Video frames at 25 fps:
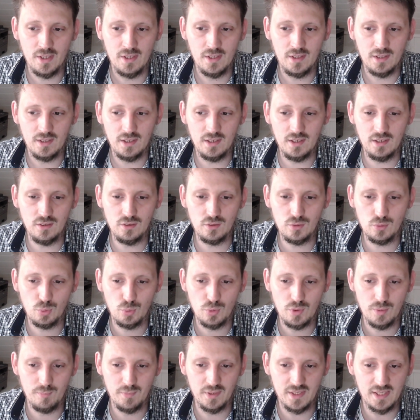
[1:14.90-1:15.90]
into
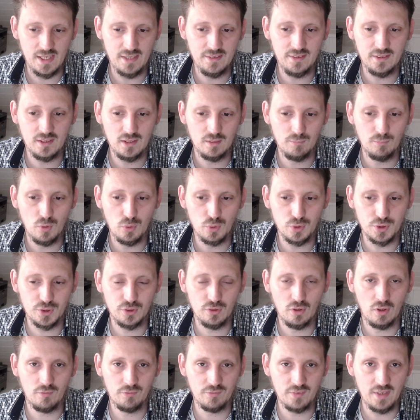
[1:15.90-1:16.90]
the mechanical
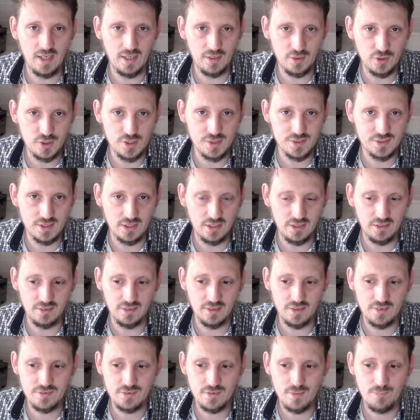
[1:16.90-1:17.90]
motion of the engine
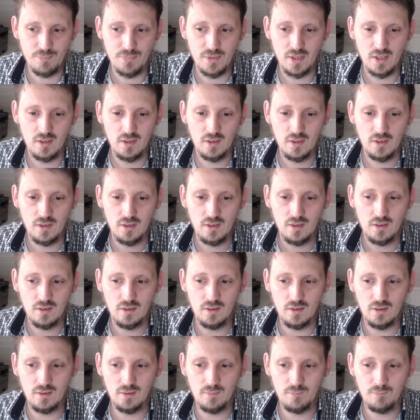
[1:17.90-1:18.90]
cylinders.
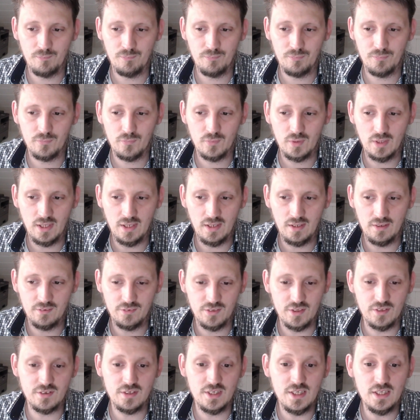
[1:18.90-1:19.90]
And
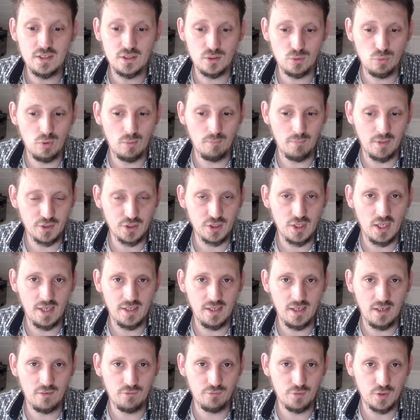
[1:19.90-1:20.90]
this leads to a much
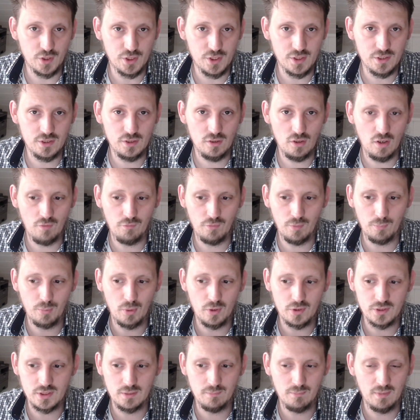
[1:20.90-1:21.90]
higher efficiency of
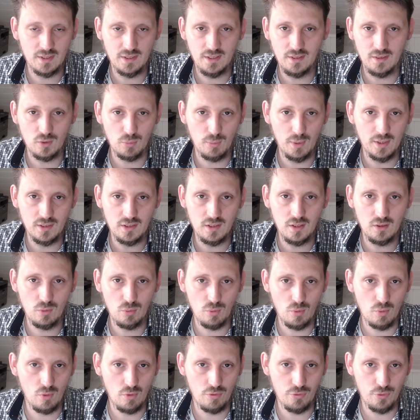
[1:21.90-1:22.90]
approximately 20
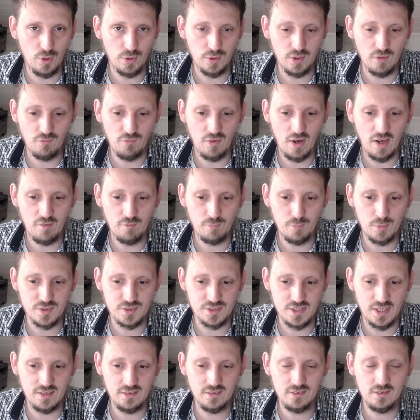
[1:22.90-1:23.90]
to
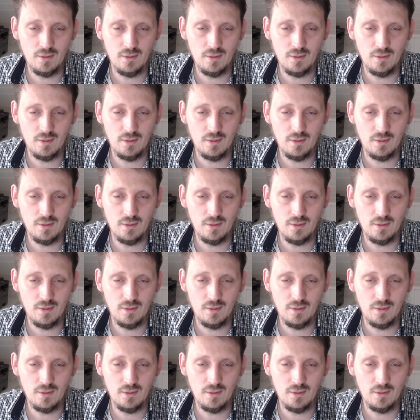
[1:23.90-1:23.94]
35%.